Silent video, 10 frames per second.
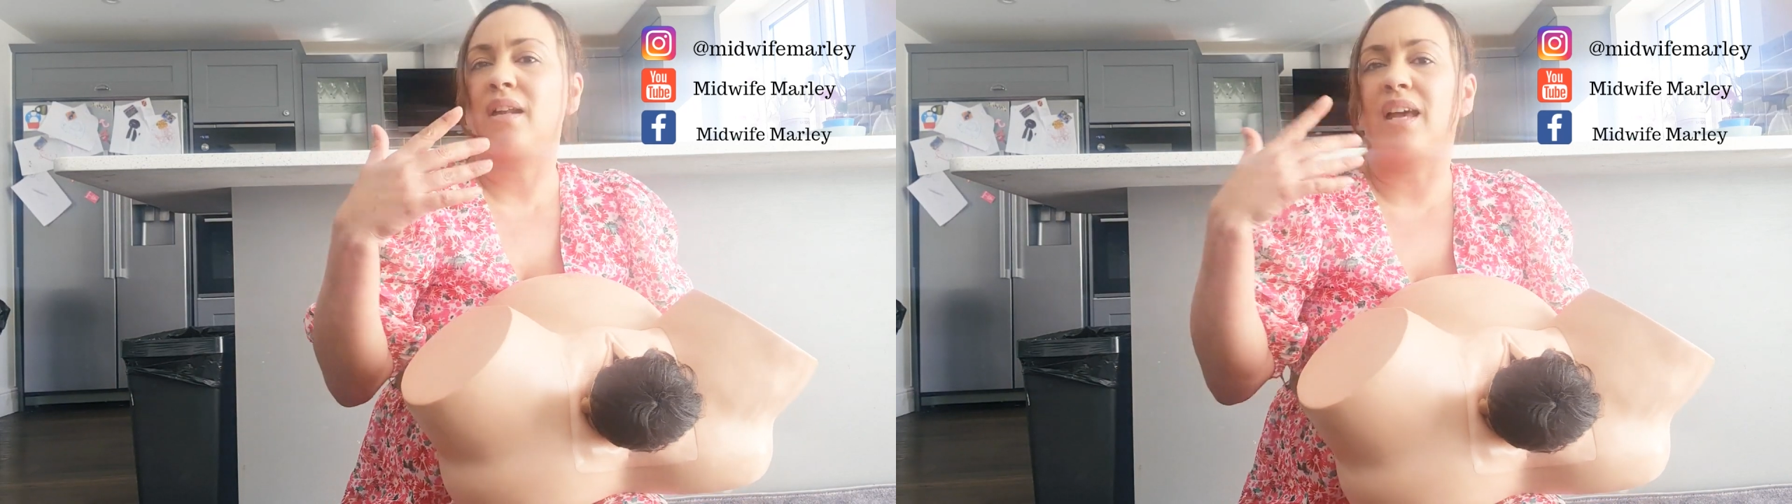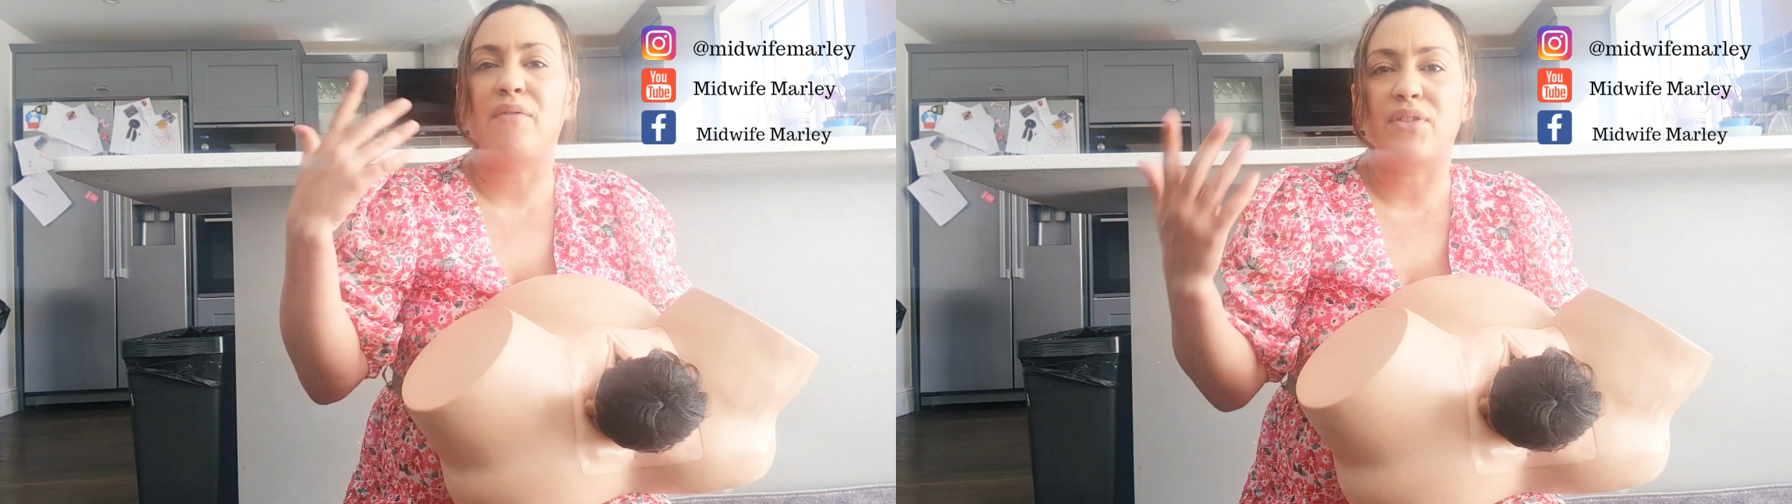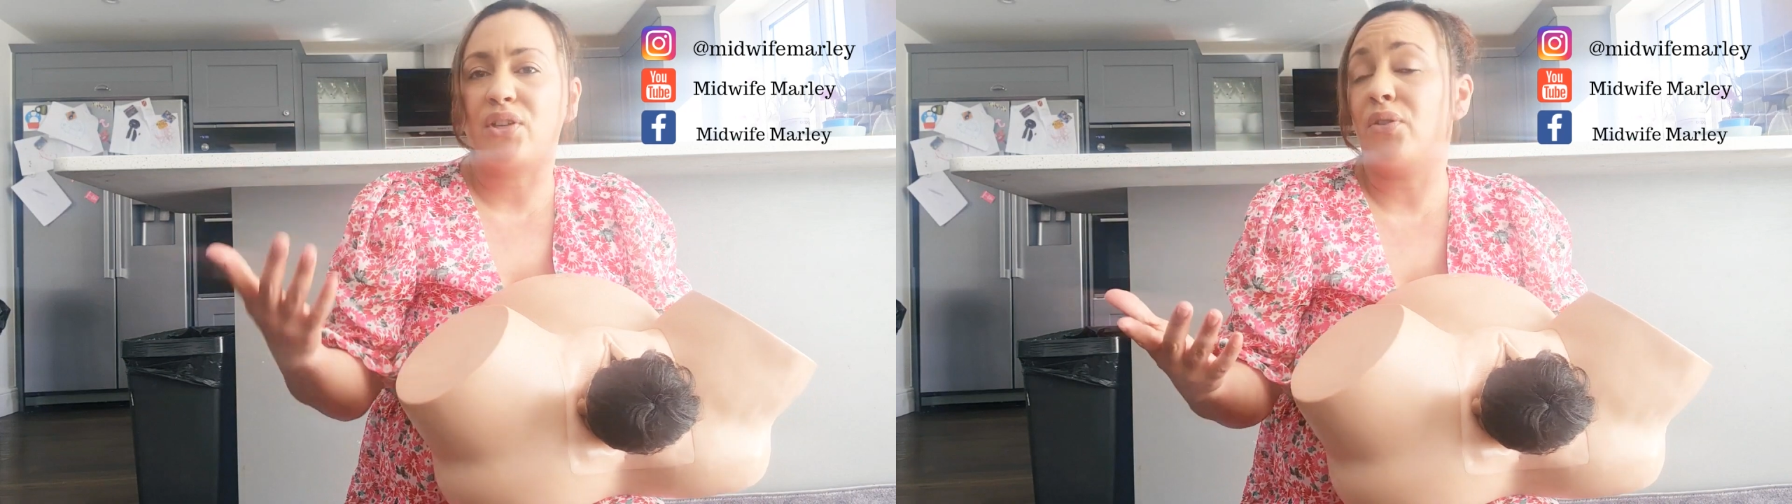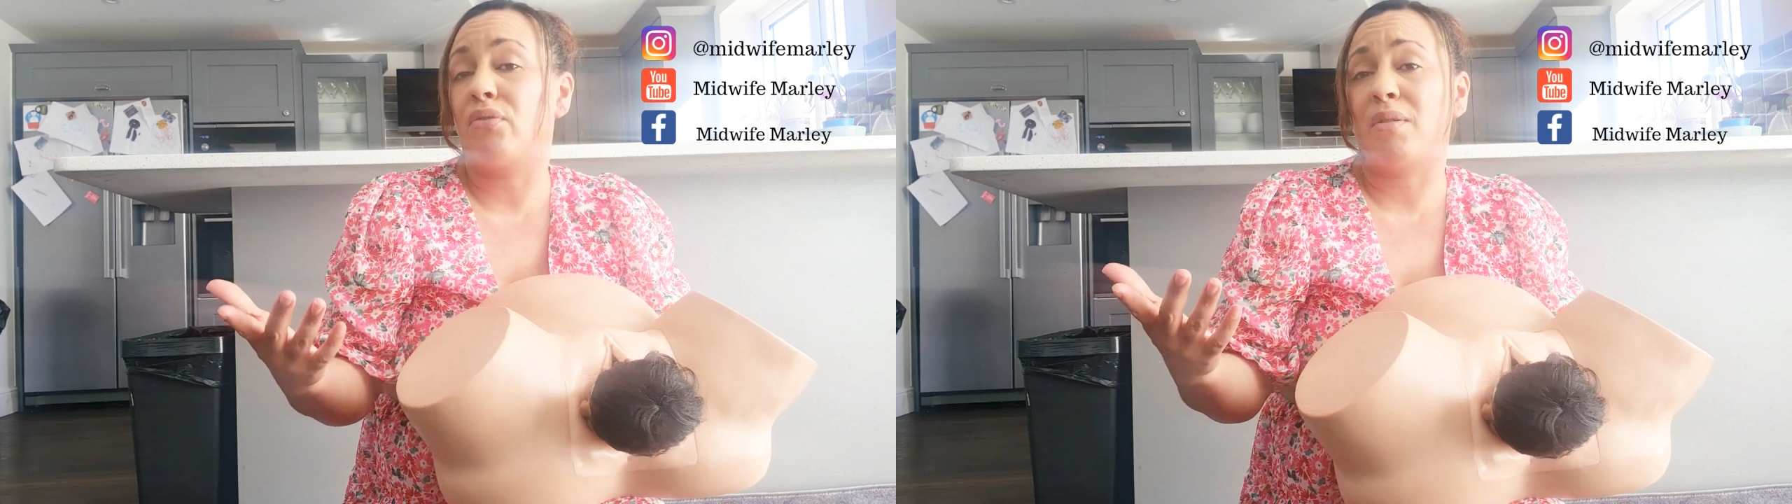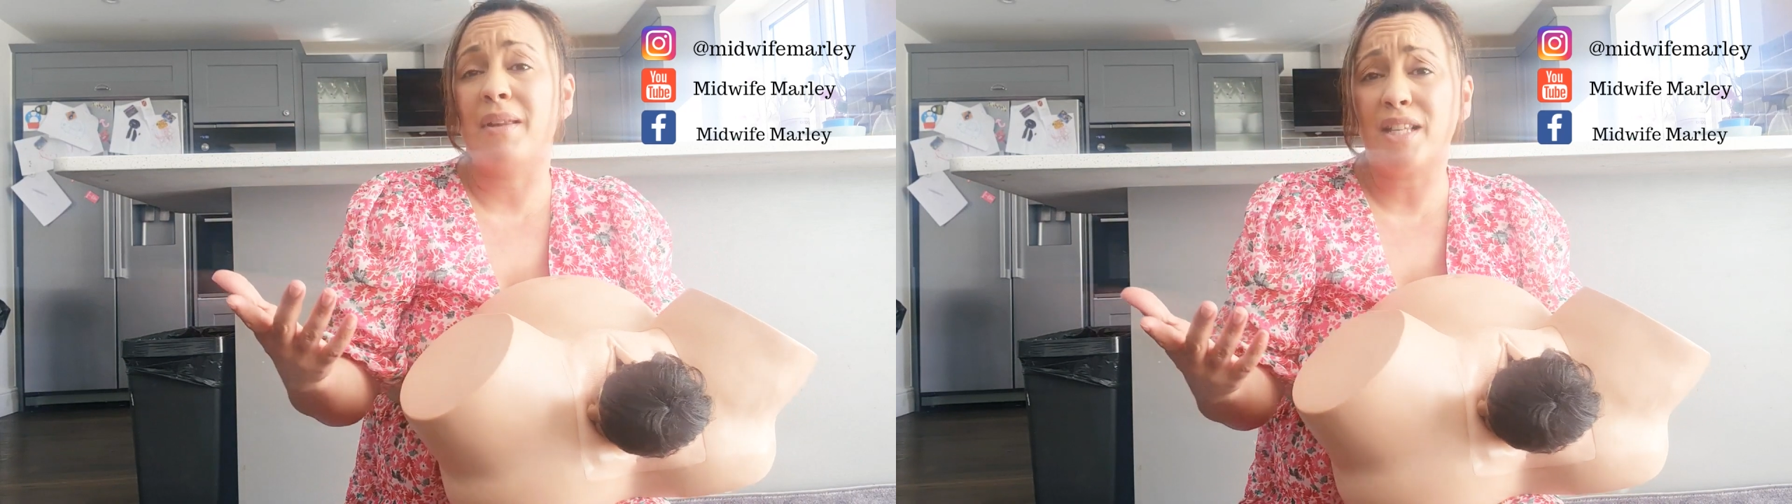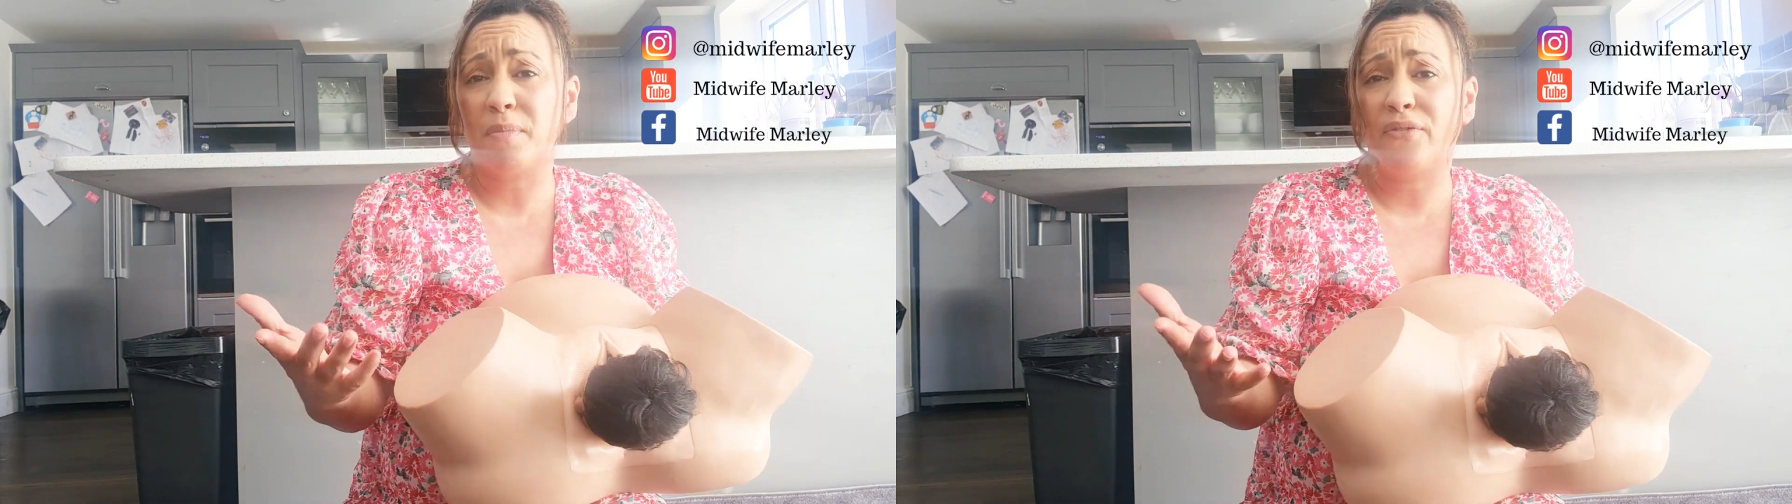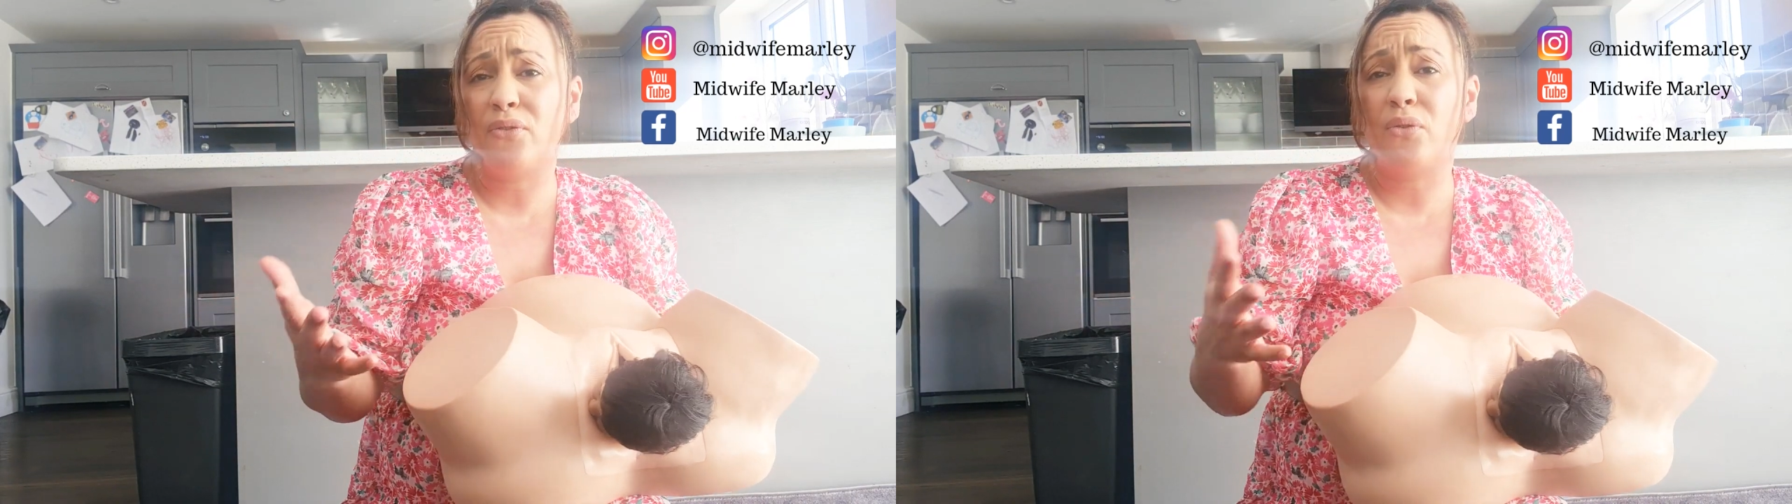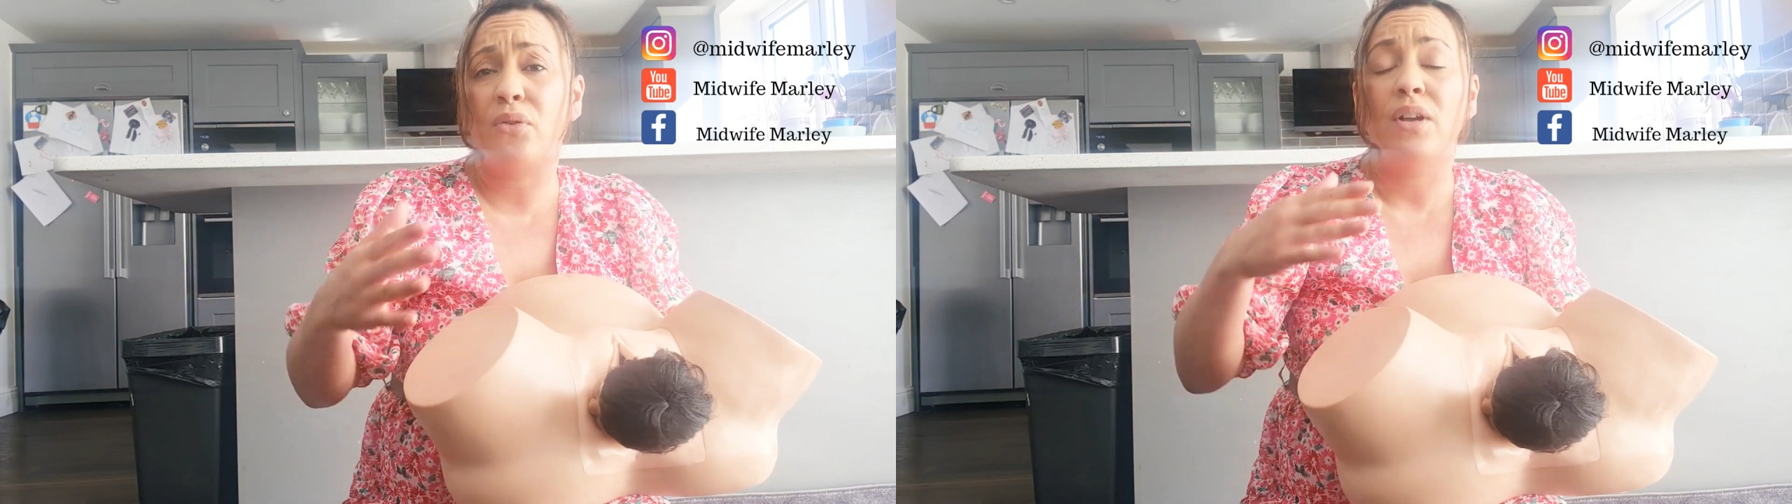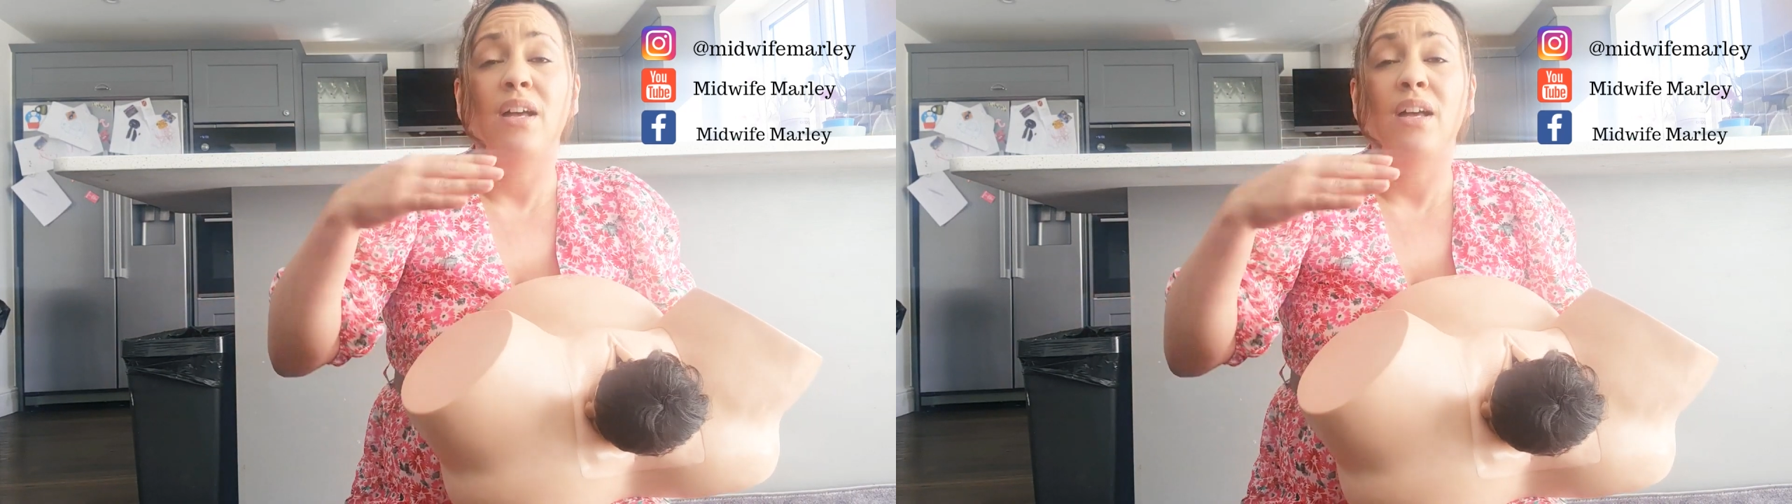like every 2 to 3 minutes before,